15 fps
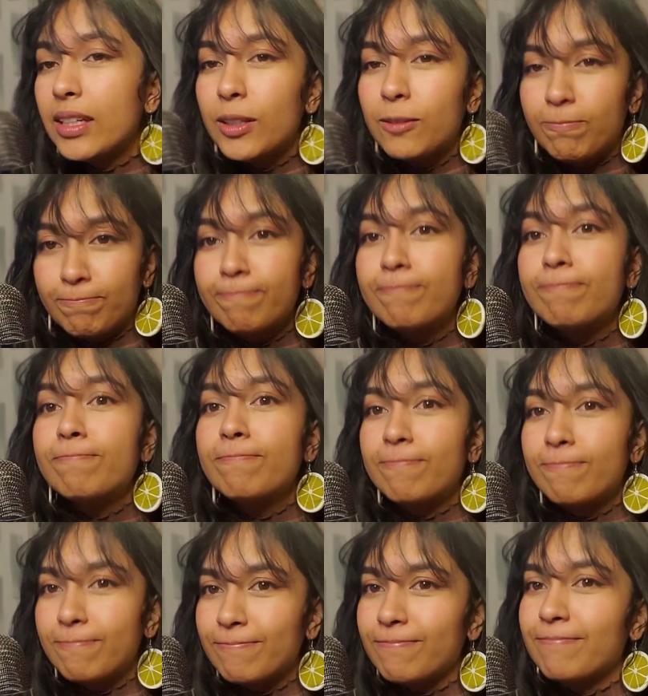
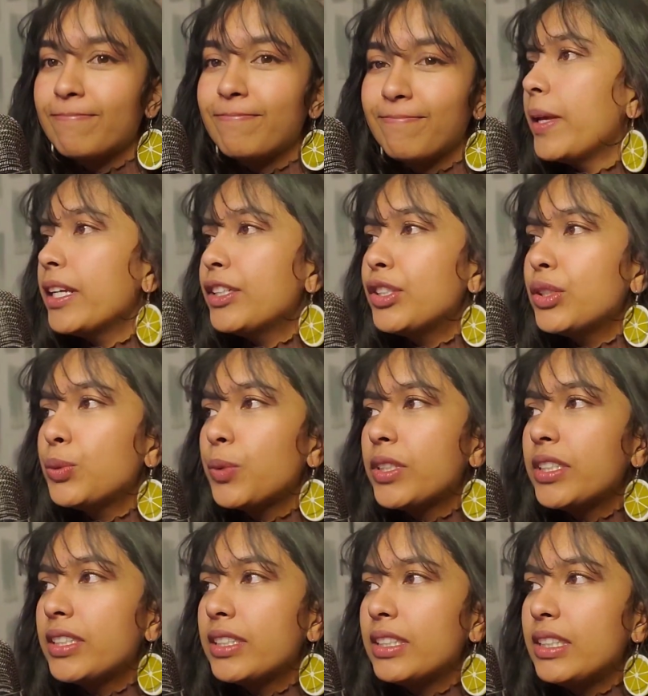Managers
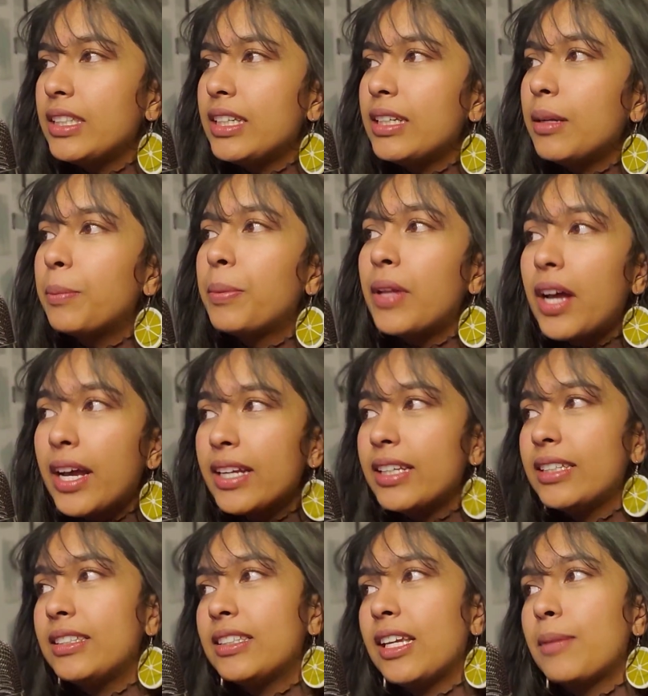want to see
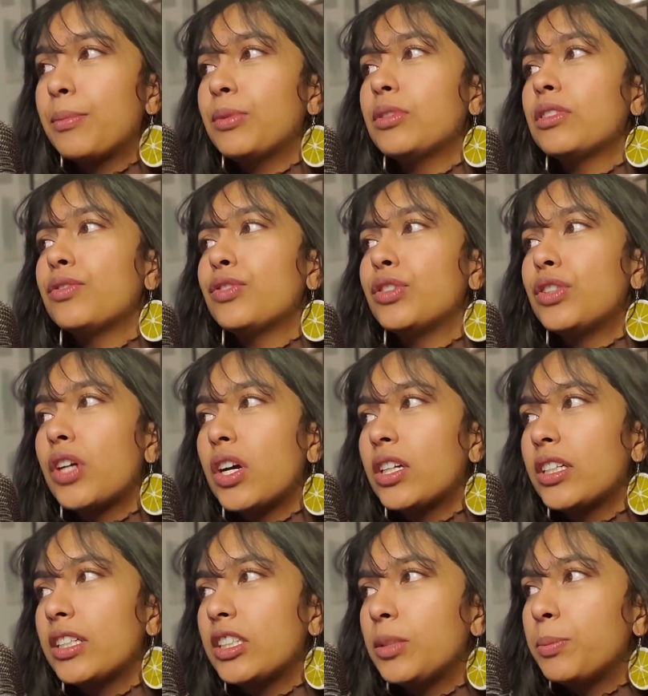applied examples of your
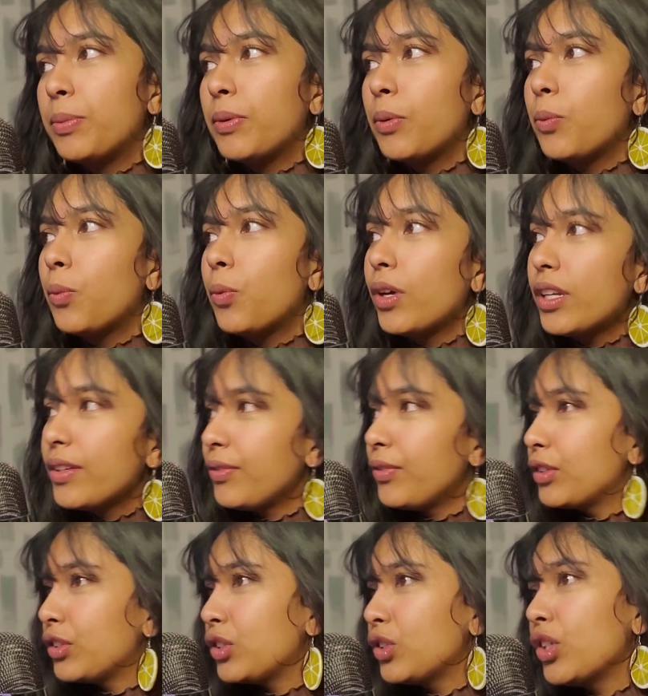knowledge, but what
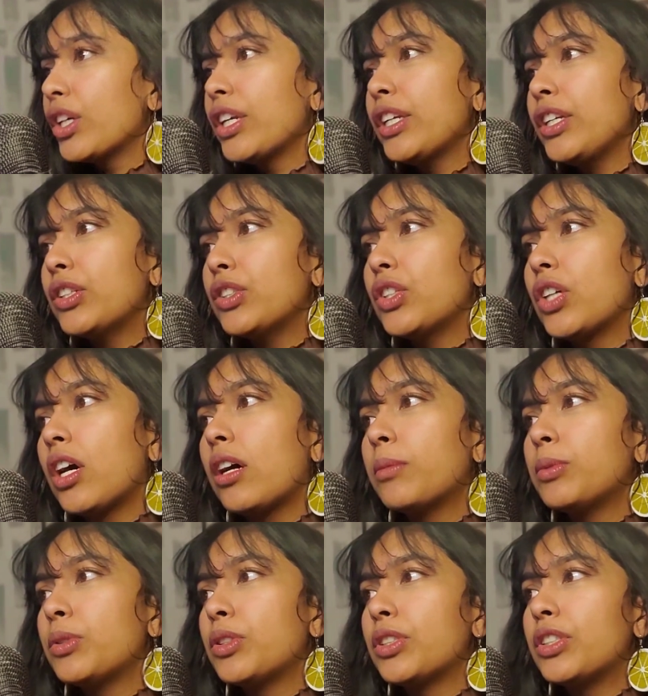if you're starting your
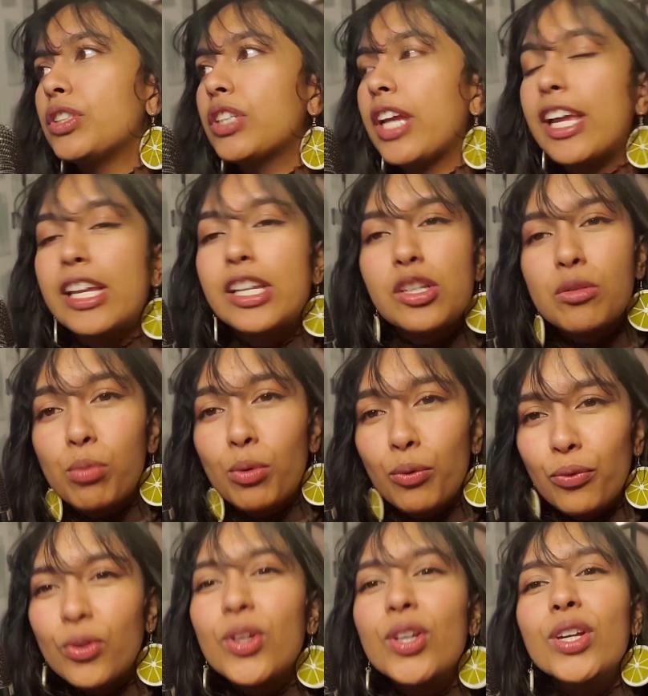job search and your
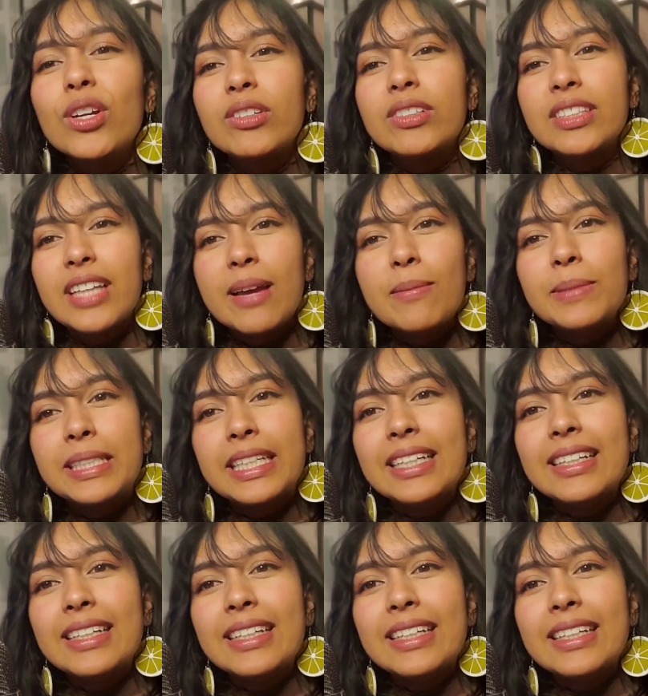portfolio is empty?